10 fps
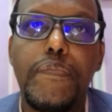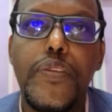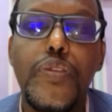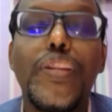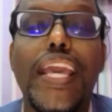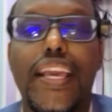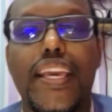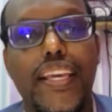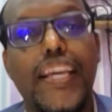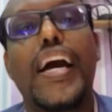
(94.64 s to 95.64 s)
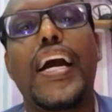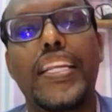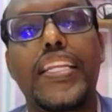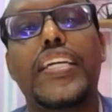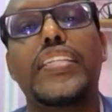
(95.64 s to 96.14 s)
unique
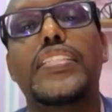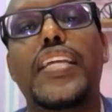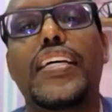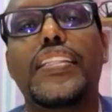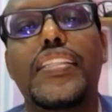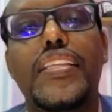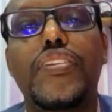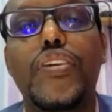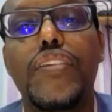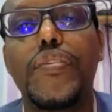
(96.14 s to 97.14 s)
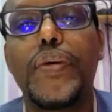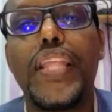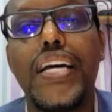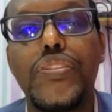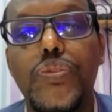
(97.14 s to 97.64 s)
ideas that the new government
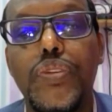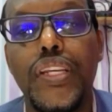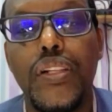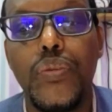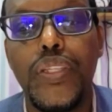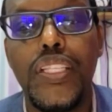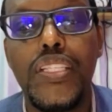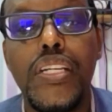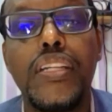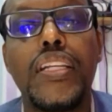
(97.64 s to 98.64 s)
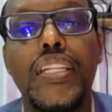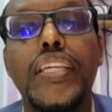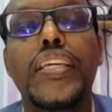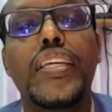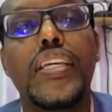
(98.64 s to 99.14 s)
has to deal with
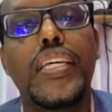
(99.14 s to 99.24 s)
internally: